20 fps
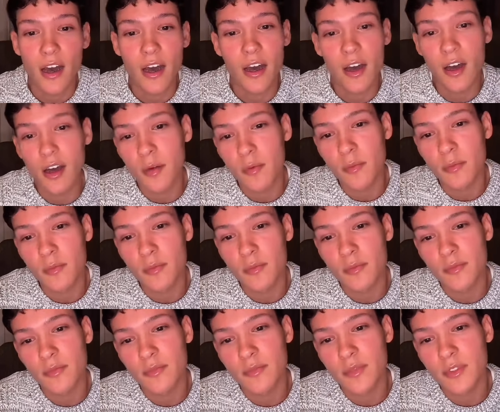
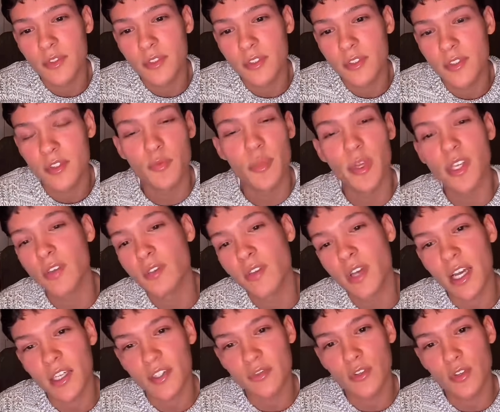to
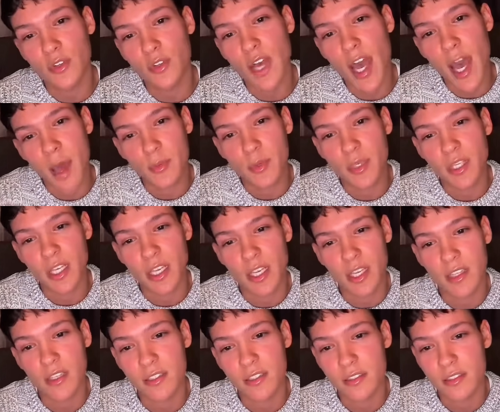make you guys feel
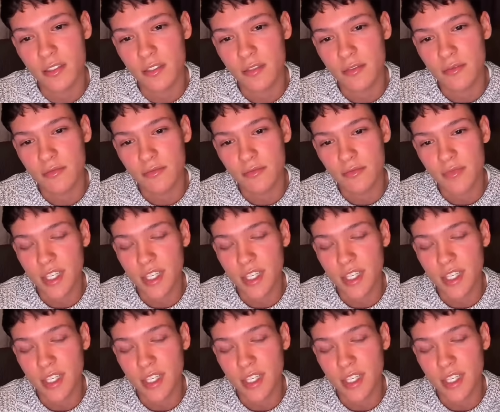happy and